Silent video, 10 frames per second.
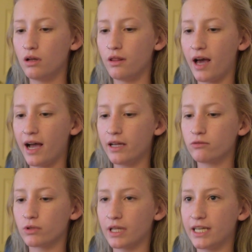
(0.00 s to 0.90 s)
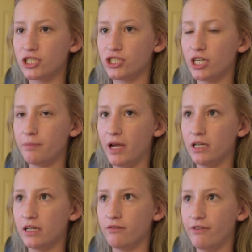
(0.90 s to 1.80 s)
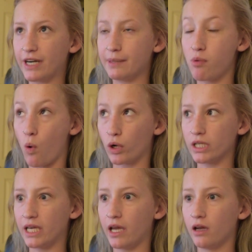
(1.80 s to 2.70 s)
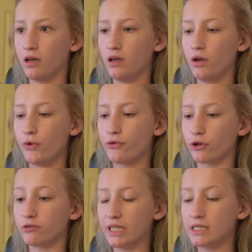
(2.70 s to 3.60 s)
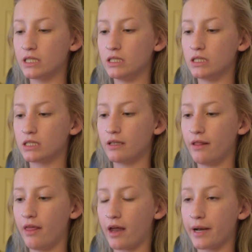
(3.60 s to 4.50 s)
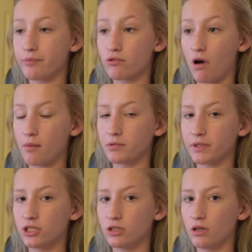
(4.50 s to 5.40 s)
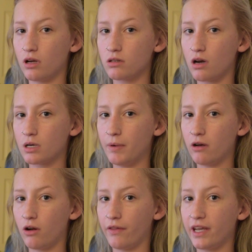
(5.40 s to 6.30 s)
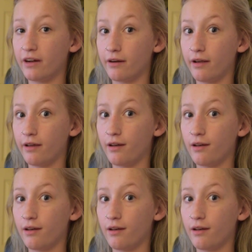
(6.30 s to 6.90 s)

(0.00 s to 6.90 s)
That relationship ended very poorly for reasons that I probably should not talk about on the internet.